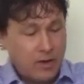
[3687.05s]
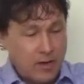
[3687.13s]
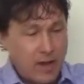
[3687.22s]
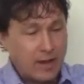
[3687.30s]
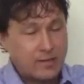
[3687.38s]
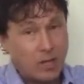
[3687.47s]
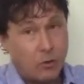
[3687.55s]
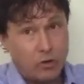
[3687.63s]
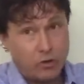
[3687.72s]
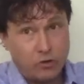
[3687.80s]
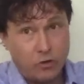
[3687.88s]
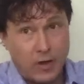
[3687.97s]
Next, I
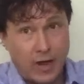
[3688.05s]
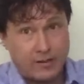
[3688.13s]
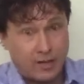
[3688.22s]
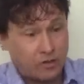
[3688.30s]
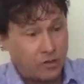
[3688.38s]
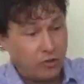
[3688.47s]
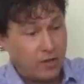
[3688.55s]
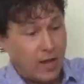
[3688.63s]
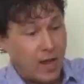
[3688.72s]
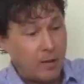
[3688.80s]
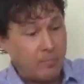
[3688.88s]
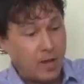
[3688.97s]
want to show you guys actually in
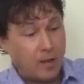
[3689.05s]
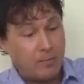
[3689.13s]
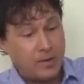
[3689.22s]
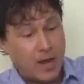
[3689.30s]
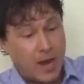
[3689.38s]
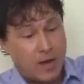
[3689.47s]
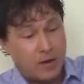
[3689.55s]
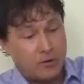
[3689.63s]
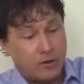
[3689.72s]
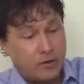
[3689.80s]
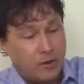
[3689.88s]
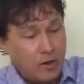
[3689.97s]
the M M nine
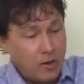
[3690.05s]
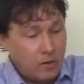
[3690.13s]
hundred,